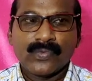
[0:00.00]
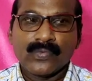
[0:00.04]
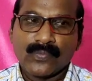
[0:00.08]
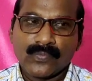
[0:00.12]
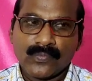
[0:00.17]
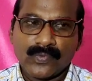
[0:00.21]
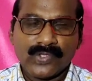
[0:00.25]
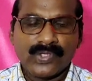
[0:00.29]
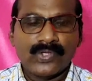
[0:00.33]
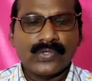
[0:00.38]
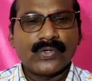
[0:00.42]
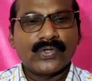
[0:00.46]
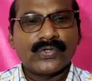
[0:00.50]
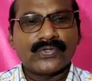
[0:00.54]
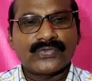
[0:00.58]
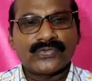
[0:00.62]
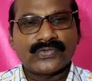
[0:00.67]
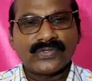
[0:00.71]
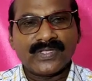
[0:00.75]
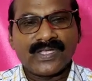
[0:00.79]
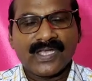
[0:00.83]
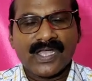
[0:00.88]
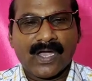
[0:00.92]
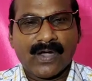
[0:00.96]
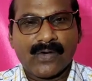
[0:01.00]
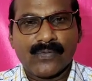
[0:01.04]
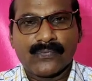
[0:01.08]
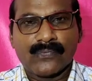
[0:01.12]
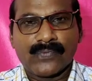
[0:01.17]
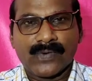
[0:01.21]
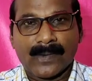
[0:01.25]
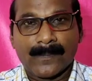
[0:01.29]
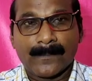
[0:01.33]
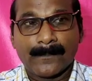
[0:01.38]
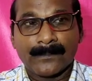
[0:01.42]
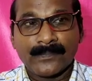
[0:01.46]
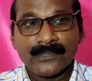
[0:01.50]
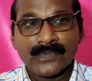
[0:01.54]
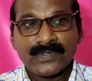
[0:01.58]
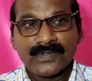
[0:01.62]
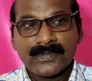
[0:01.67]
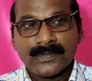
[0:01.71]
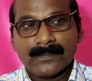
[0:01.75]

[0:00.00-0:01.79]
we use have form.